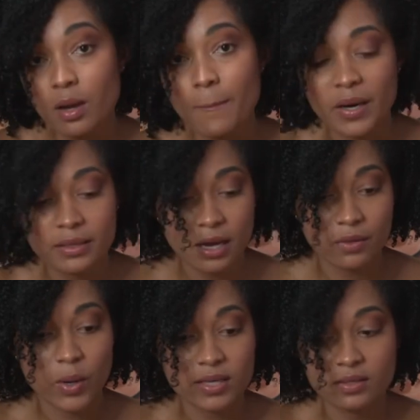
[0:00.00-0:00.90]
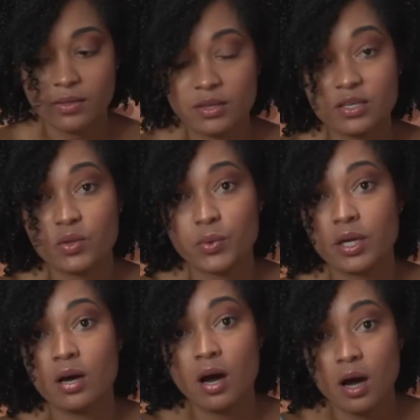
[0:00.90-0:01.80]
but otherwise these 3
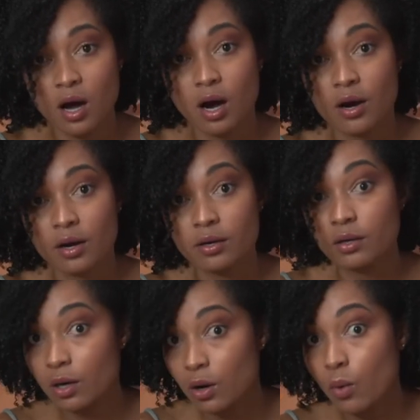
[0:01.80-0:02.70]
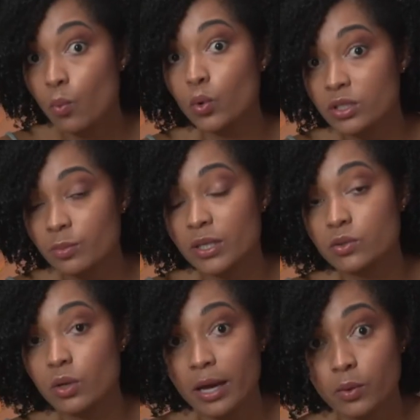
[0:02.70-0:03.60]
are water-based
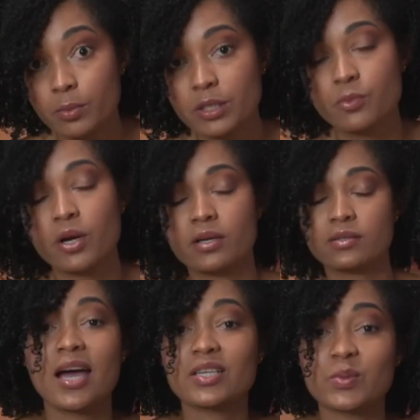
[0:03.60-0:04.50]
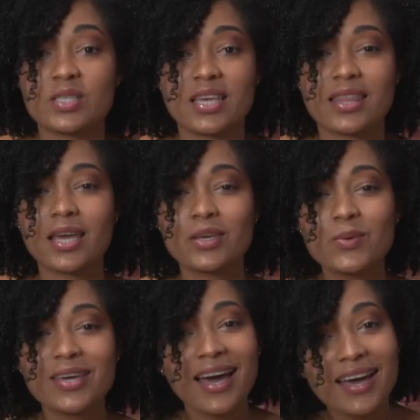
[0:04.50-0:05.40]
or aqua-based products. I just want to say thank you
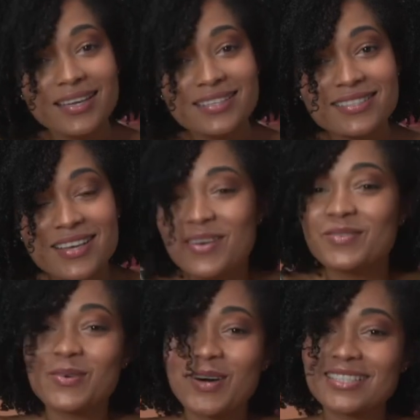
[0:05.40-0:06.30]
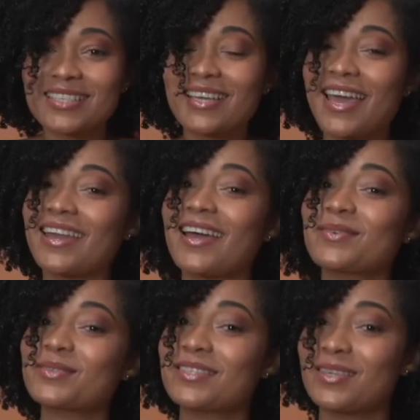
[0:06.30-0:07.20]
guys for watching, and I
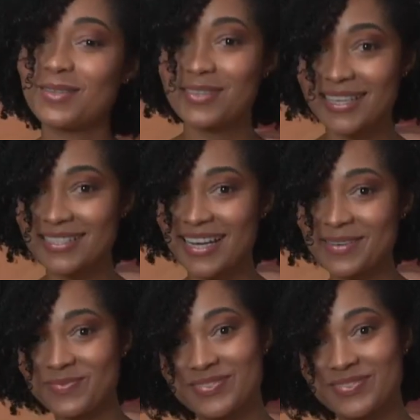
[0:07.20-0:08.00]
will see you next time.